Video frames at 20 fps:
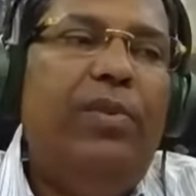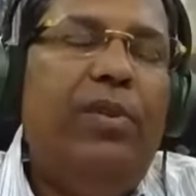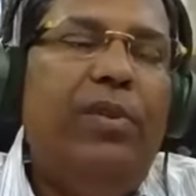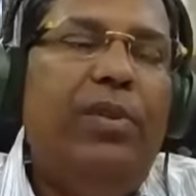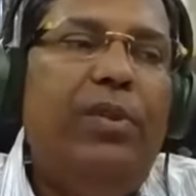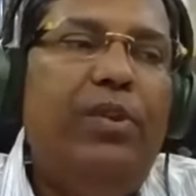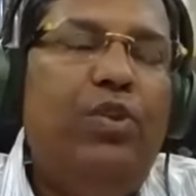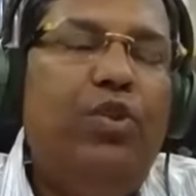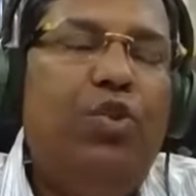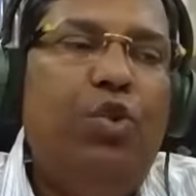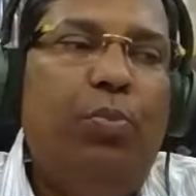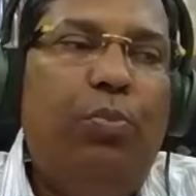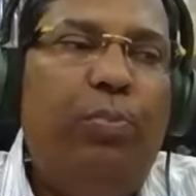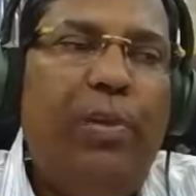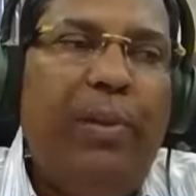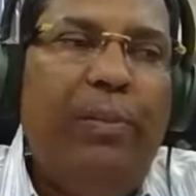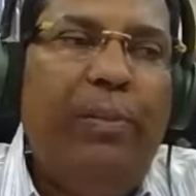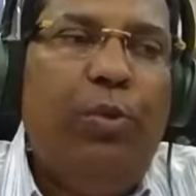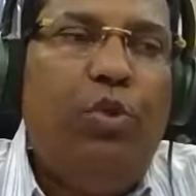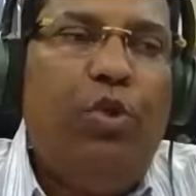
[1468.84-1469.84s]

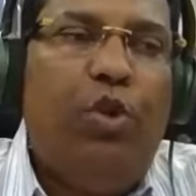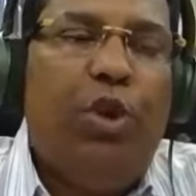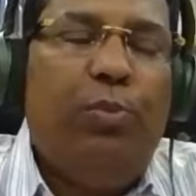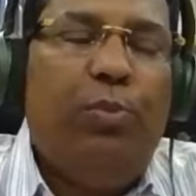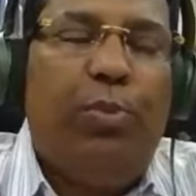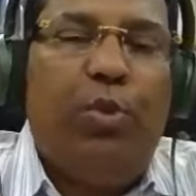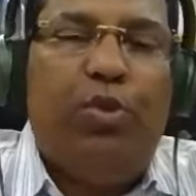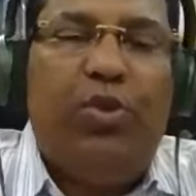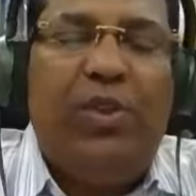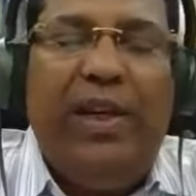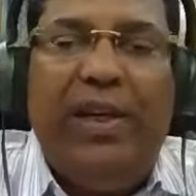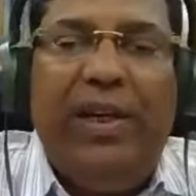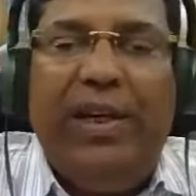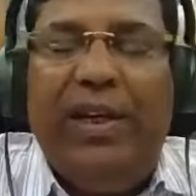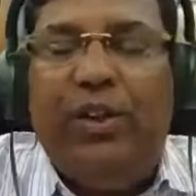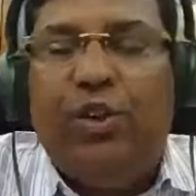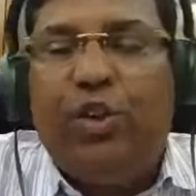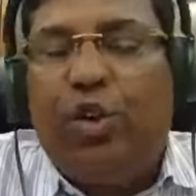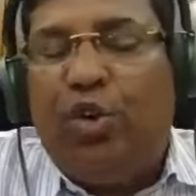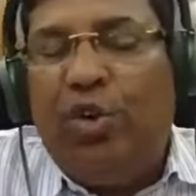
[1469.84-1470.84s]
Supreme Court
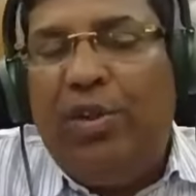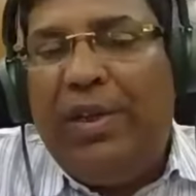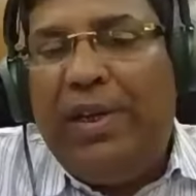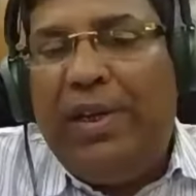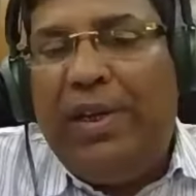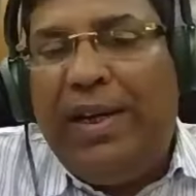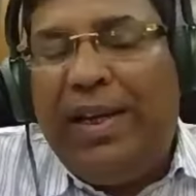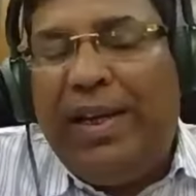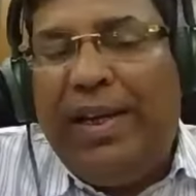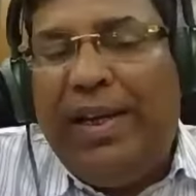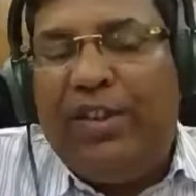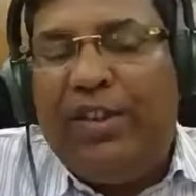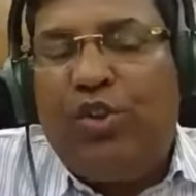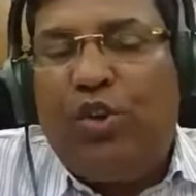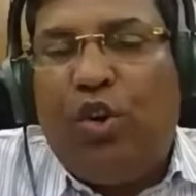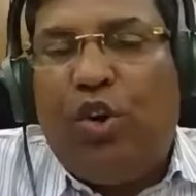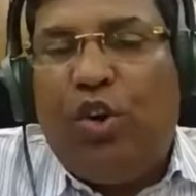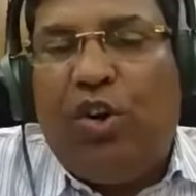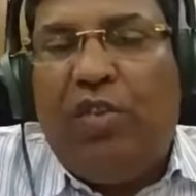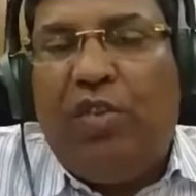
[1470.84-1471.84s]
proceedings on the days
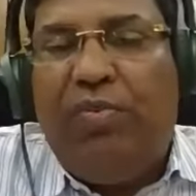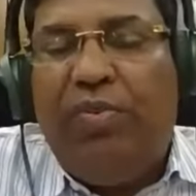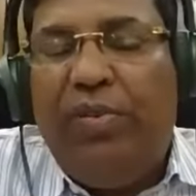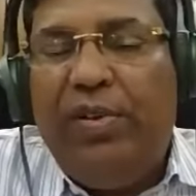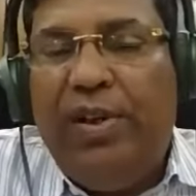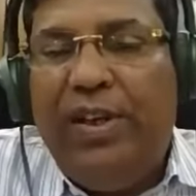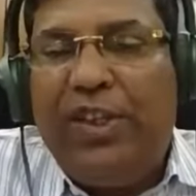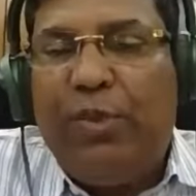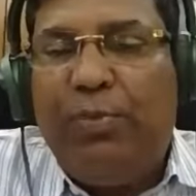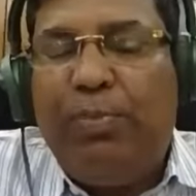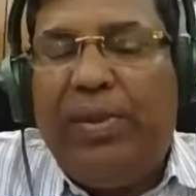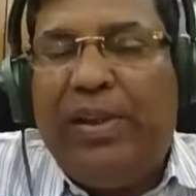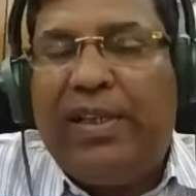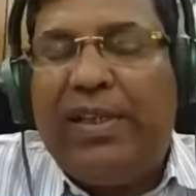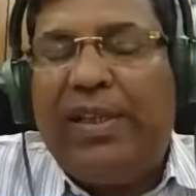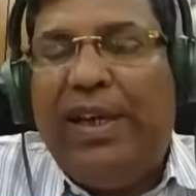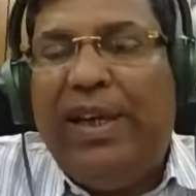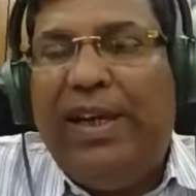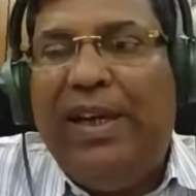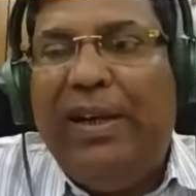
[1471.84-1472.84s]
of
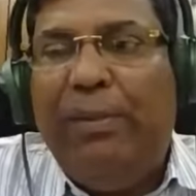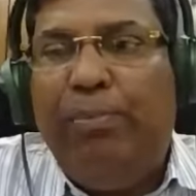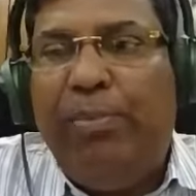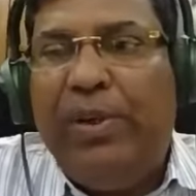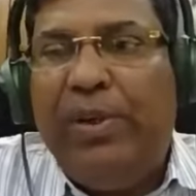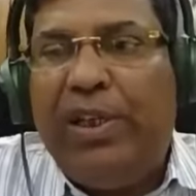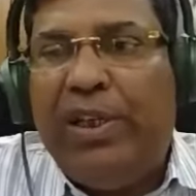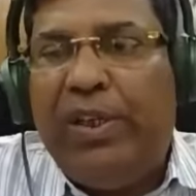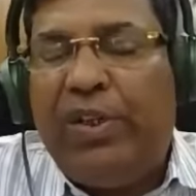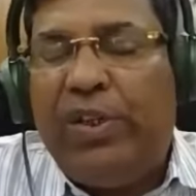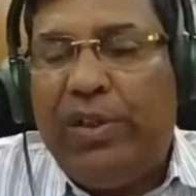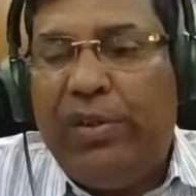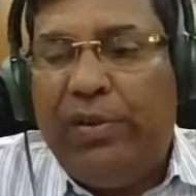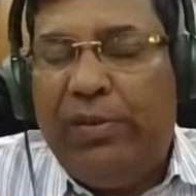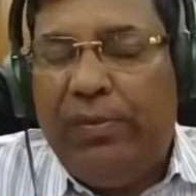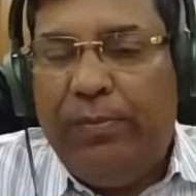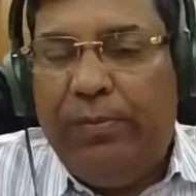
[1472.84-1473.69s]
special leave petition